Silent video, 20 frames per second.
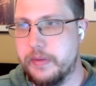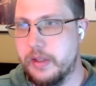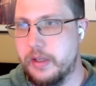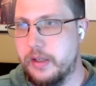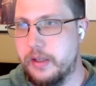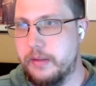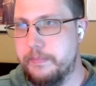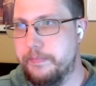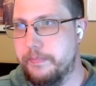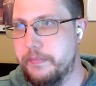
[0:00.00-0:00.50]

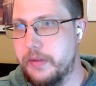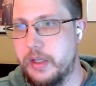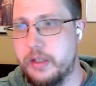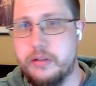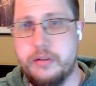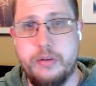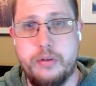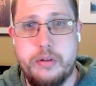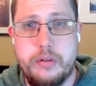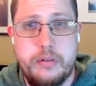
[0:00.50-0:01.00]
And
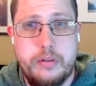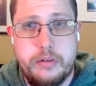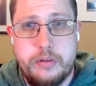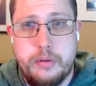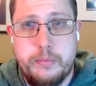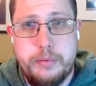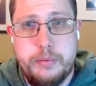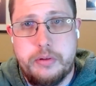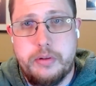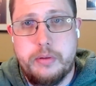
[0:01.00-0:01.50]
you can
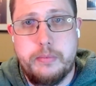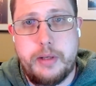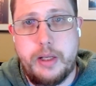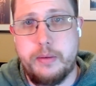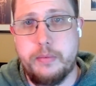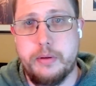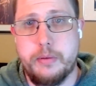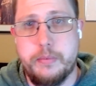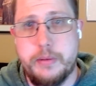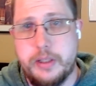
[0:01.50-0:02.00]
also book some
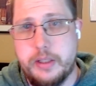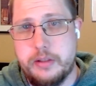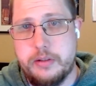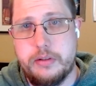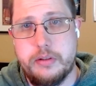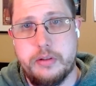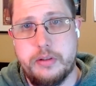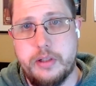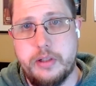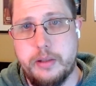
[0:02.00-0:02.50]
time with me and
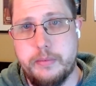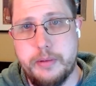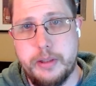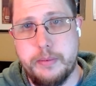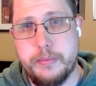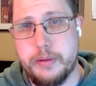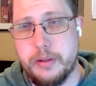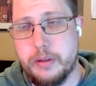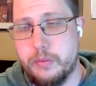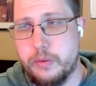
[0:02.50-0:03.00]
just tell me
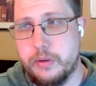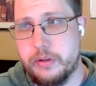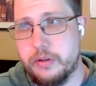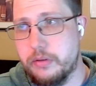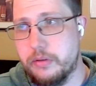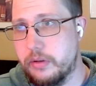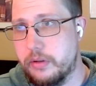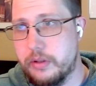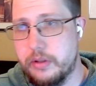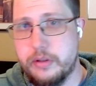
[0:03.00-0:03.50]
about what you're
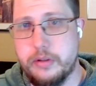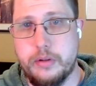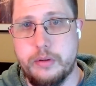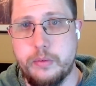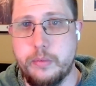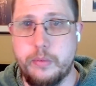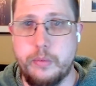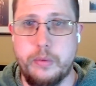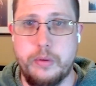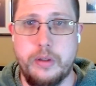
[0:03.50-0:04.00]
looking to
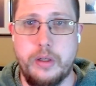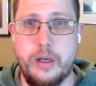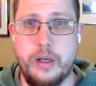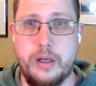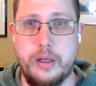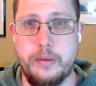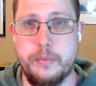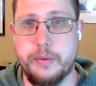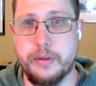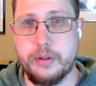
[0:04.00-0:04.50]
do
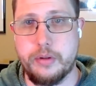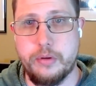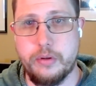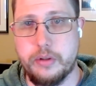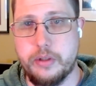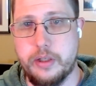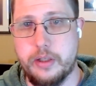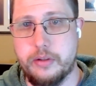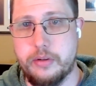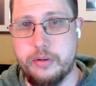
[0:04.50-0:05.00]
with
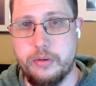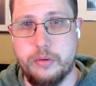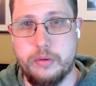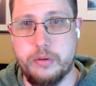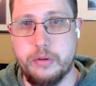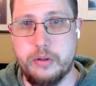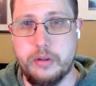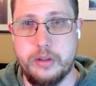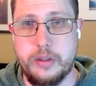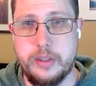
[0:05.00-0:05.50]
Cortex,
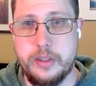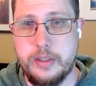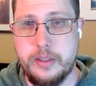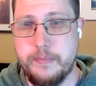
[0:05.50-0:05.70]
or